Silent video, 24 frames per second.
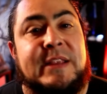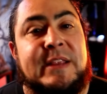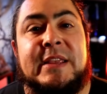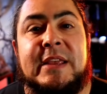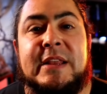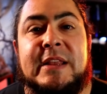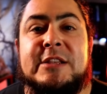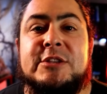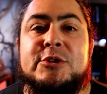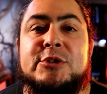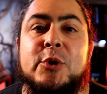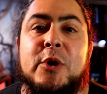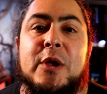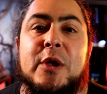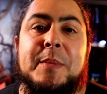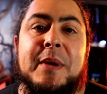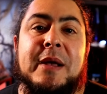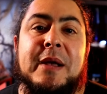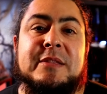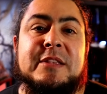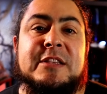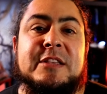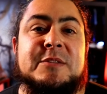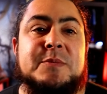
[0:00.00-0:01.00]
did enjoy
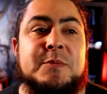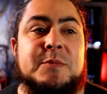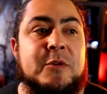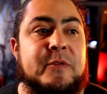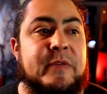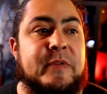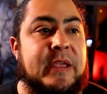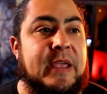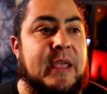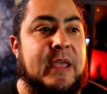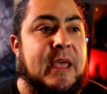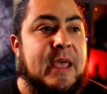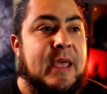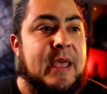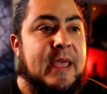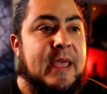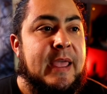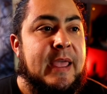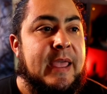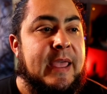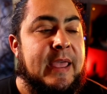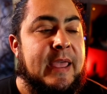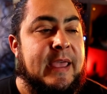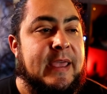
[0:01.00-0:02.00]
about this movie
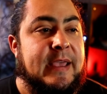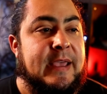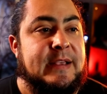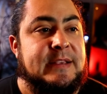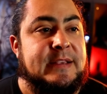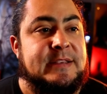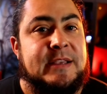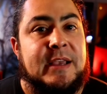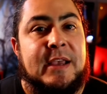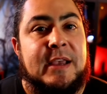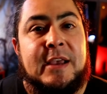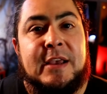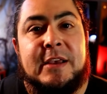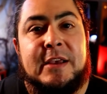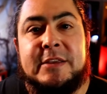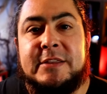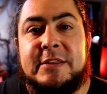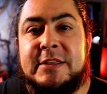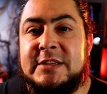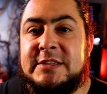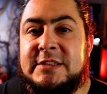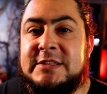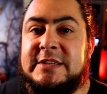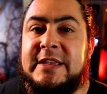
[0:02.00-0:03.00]
is
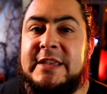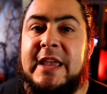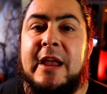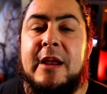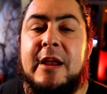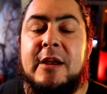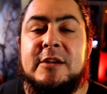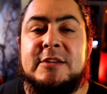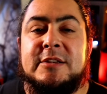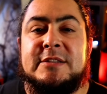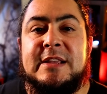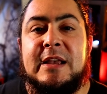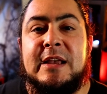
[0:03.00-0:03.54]
the scares.